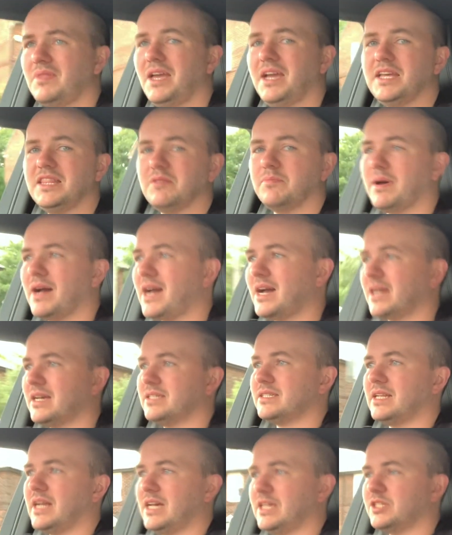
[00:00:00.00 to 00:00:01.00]
In the back is
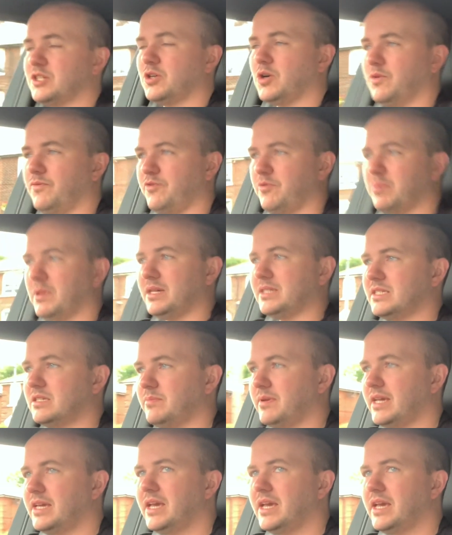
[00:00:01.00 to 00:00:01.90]
a nice and comfy place to be.